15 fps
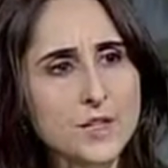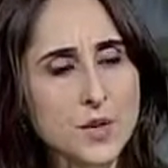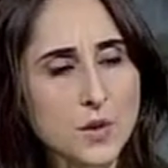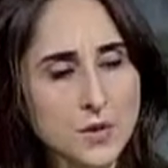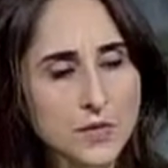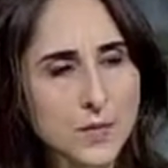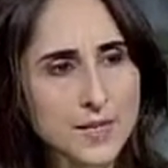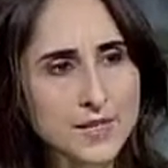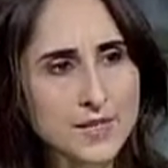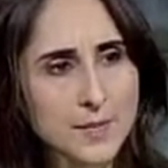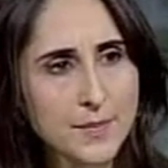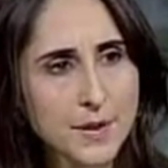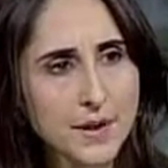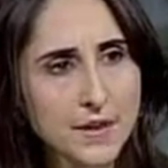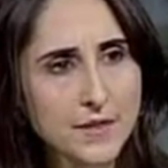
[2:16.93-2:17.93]
So you've been
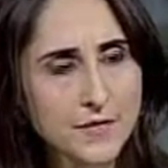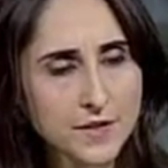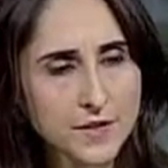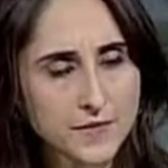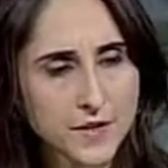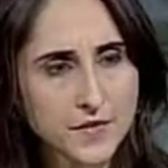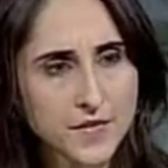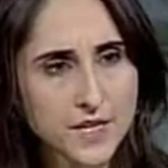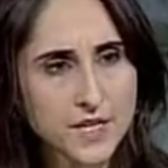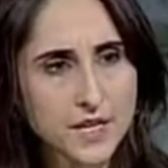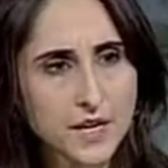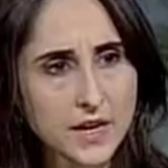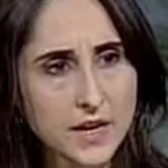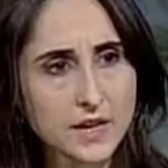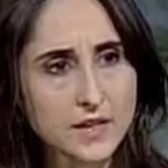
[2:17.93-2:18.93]
separated for
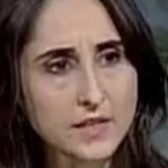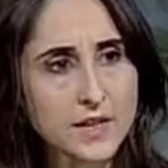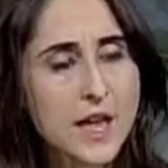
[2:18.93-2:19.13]
15 years.